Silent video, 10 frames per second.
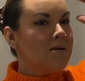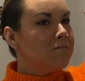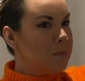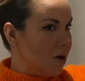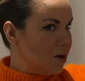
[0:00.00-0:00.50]

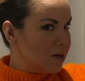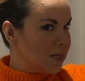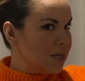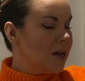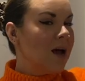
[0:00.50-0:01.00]

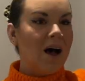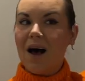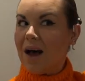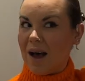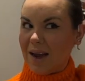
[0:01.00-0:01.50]
But
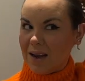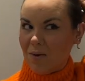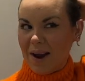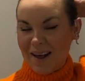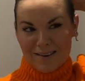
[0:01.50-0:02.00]
I
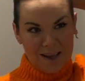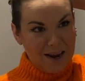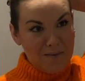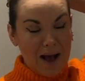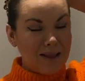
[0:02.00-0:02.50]
quite like slicking
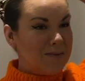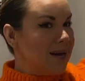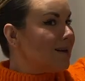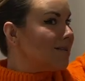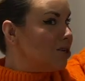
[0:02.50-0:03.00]
it back at the
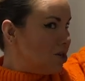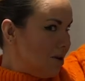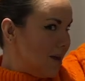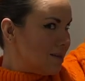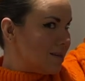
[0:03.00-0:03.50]
minute because I do
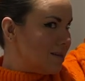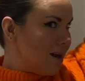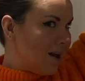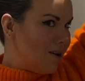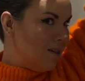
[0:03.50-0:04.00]
like the
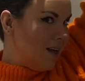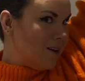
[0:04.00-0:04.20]
style,